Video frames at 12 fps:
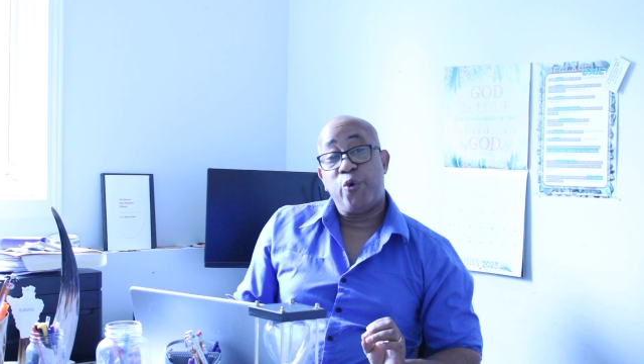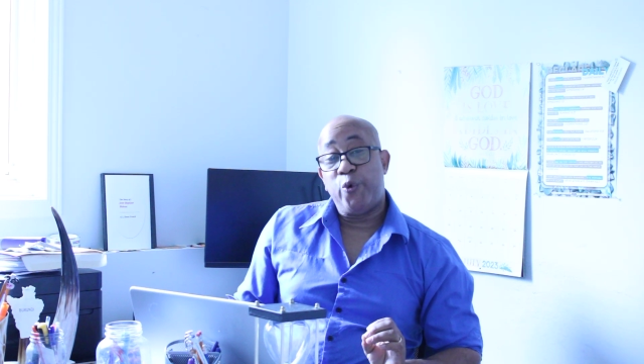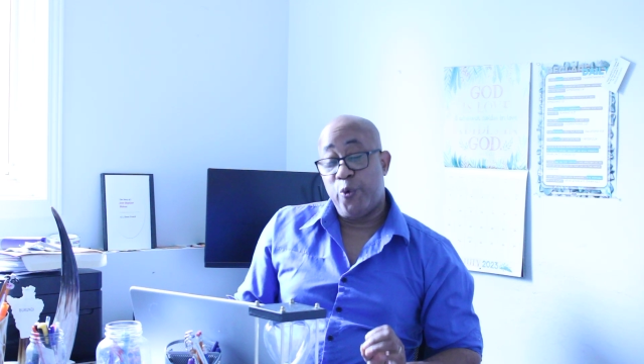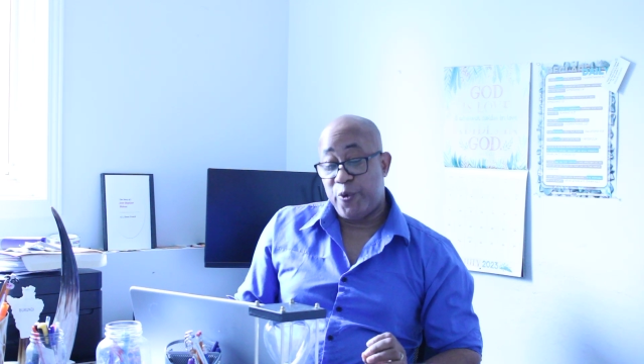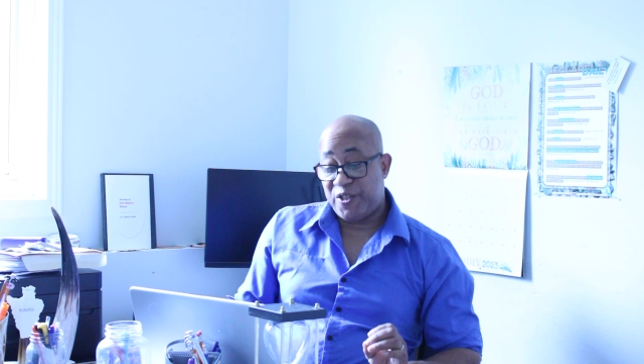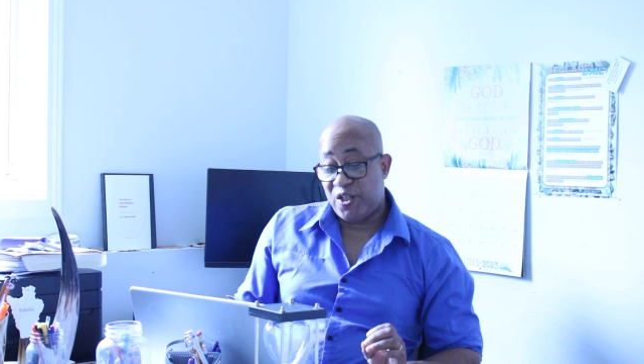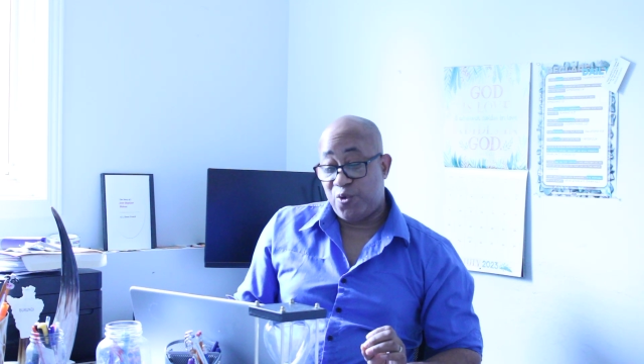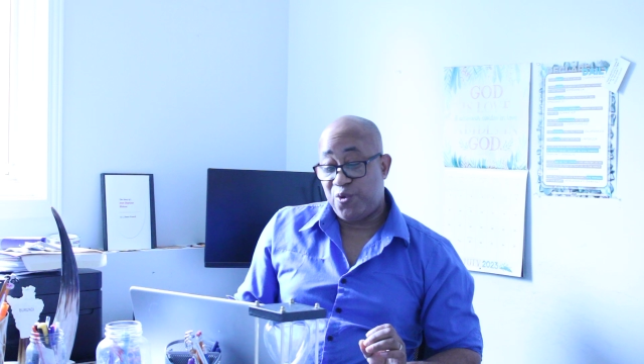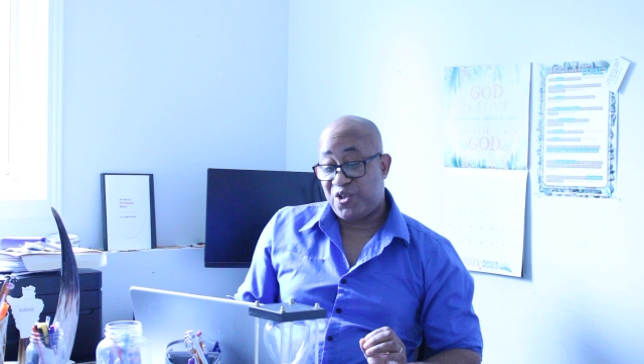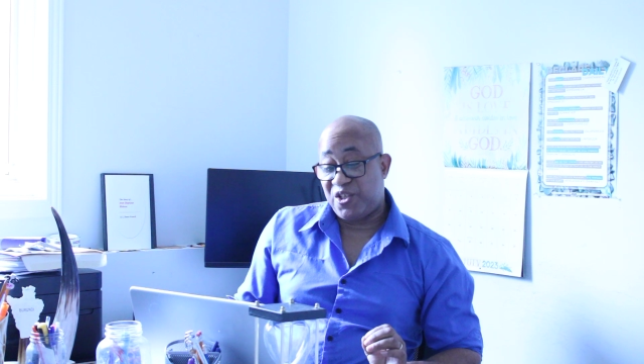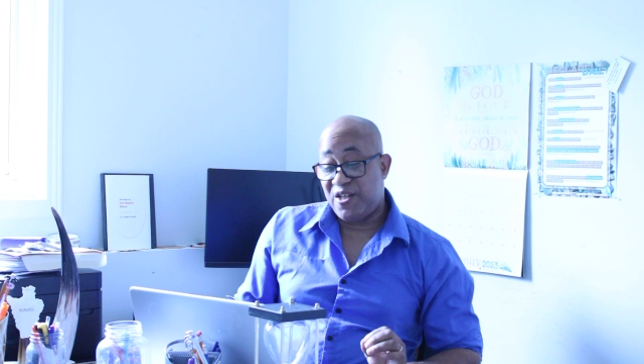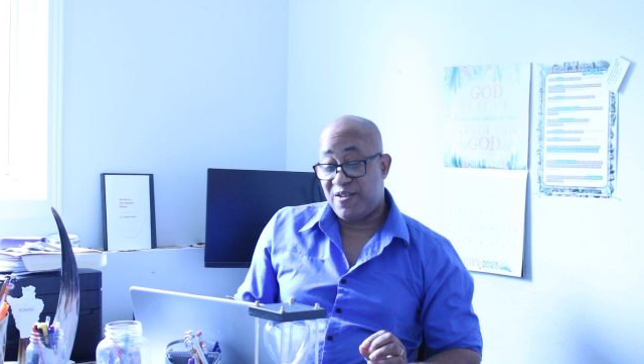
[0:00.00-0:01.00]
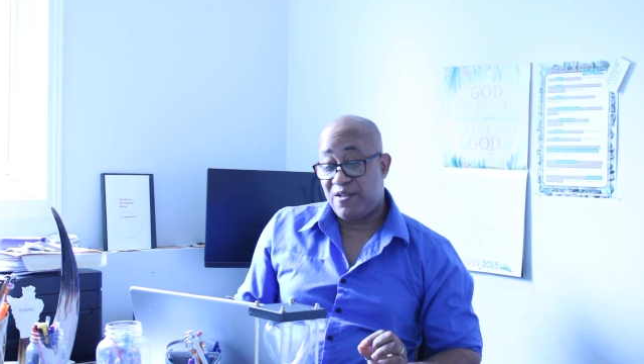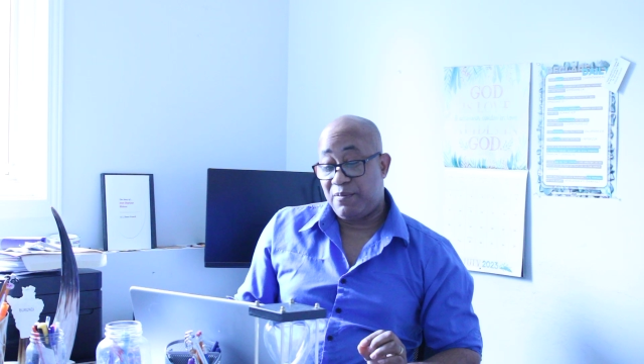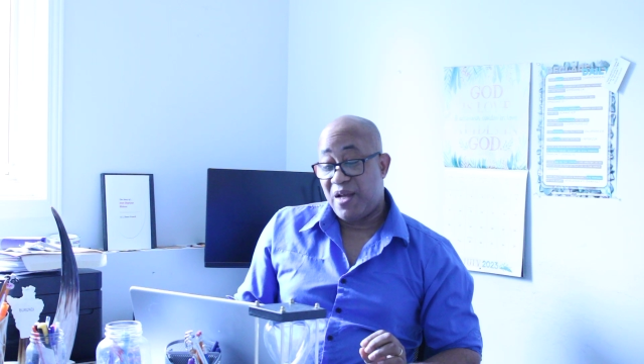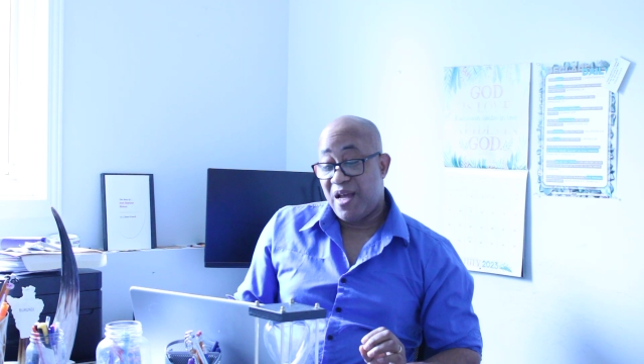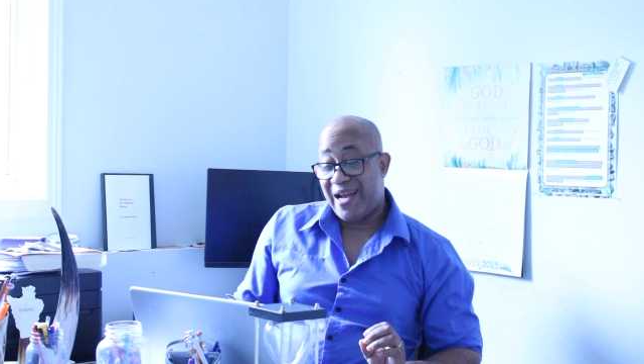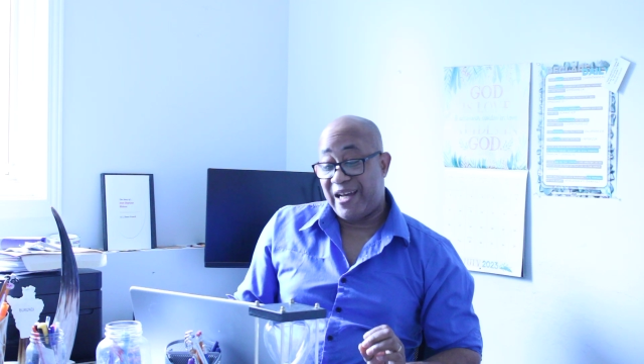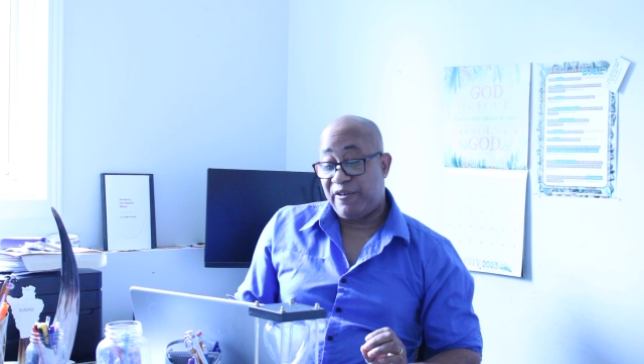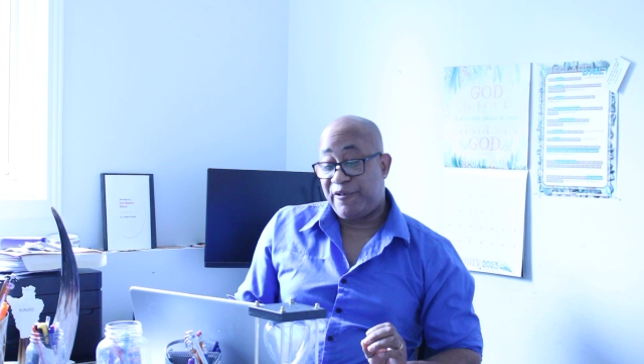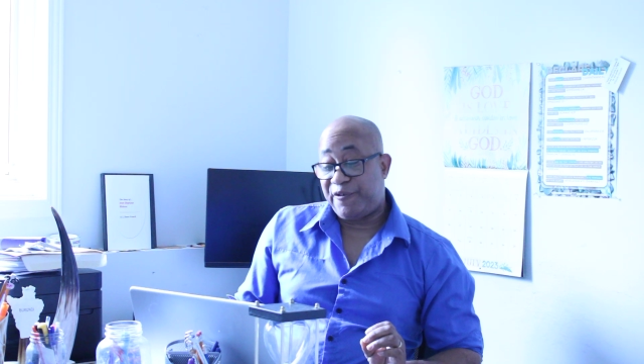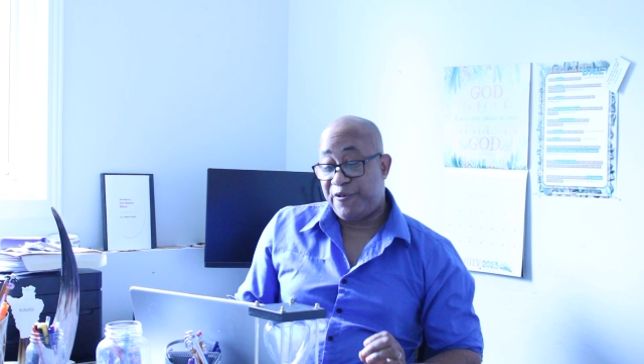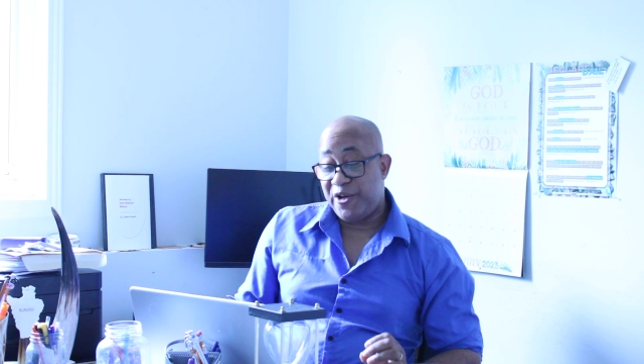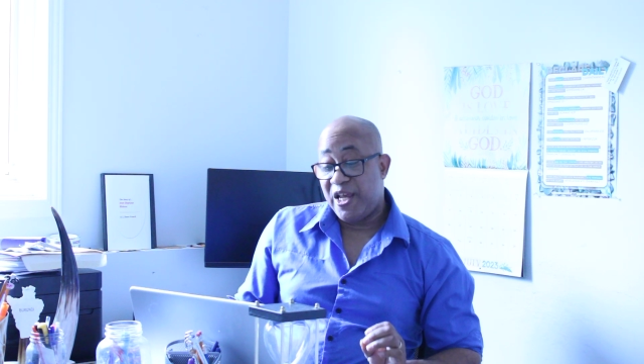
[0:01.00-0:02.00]
Rosicrucianism and
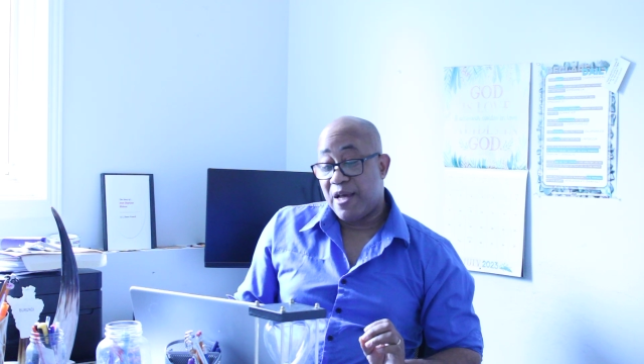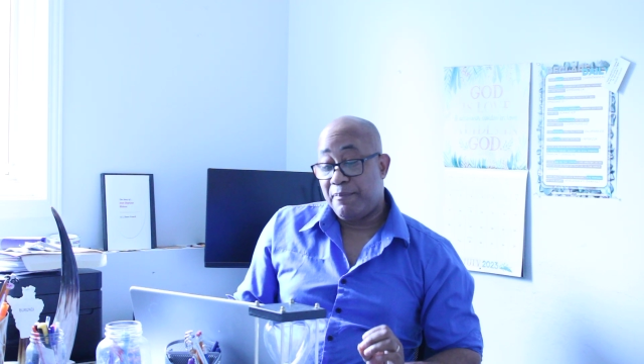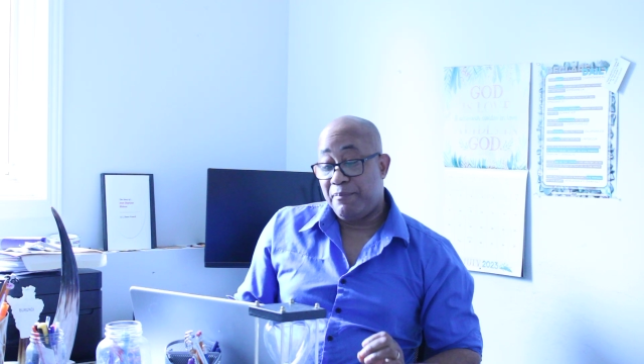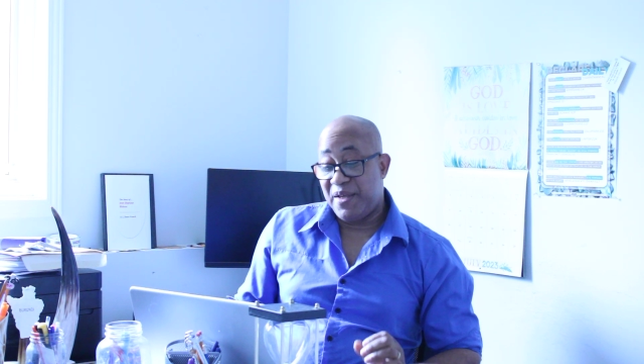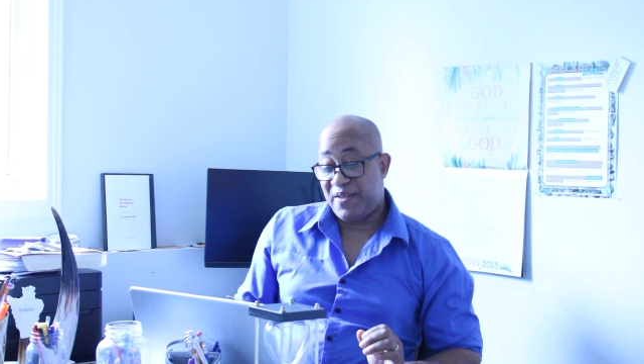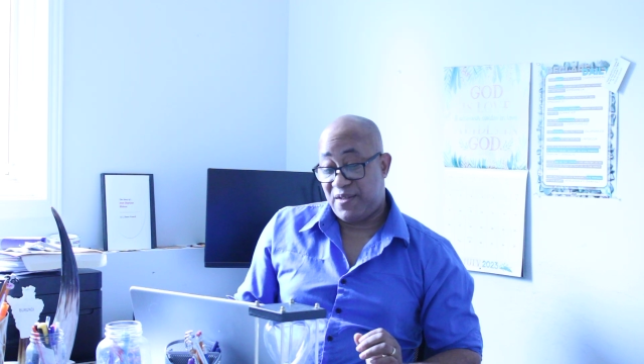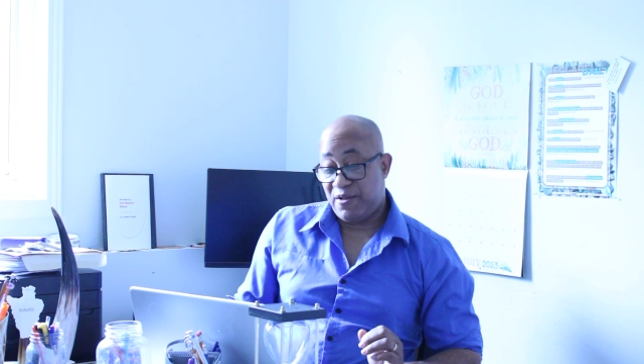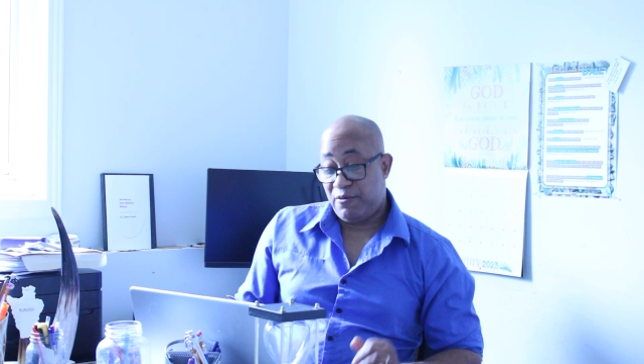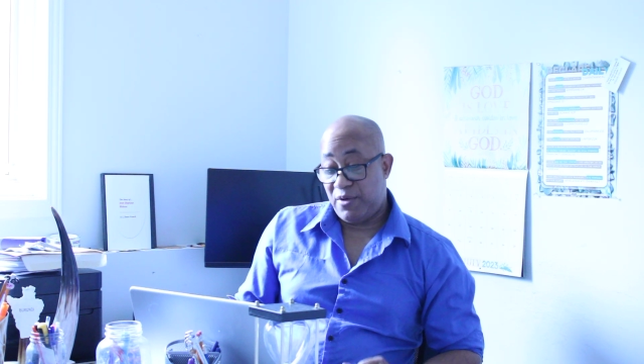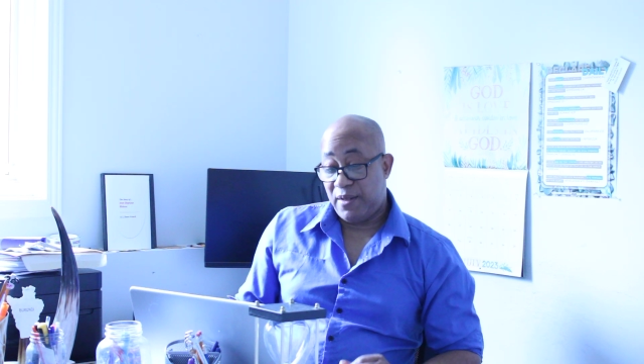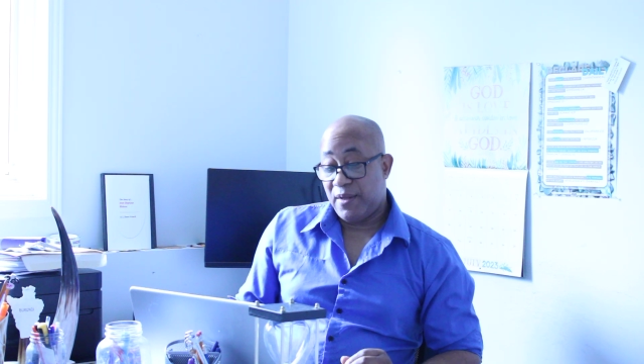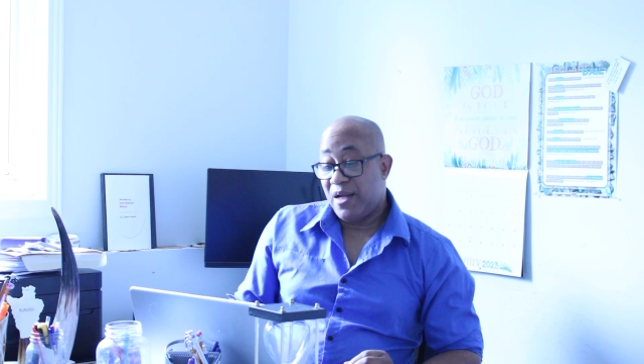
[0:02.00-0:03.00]
Freemasonry.